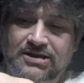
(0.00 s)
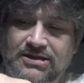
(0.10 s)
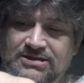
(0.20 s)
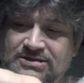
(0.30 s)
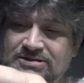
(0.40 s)

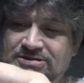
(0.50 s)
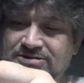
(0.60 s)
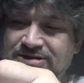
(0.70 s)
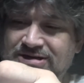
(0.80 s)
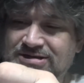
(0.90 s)
Is there a
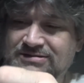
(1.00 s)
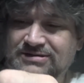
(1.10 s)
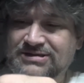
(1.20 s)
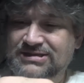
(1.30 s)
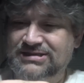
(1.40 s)
trick to it?
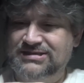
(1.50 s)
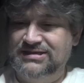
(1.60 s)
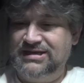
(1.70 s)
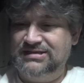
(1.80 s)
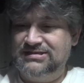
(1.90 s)
Because it's
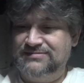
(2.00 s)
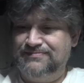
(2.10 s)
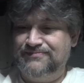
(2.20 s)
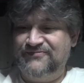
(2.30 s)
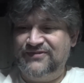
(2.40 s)
not just
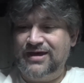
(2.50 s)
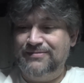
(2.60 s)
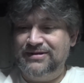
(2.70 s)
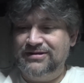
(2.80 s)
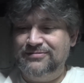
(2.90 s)

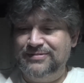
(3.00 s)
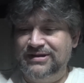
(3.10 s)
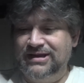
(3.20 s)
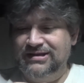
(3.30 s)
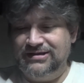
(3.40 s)
flopping open
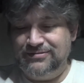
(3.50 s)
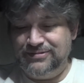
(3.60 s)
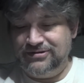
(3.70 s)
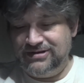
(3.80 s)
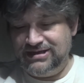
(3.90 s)
like the
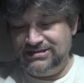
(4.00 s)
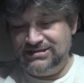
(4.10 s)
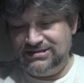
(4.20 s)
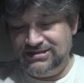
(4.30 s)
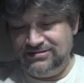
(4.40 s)
GoPro
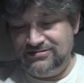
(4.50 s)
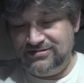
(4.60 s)
cases do.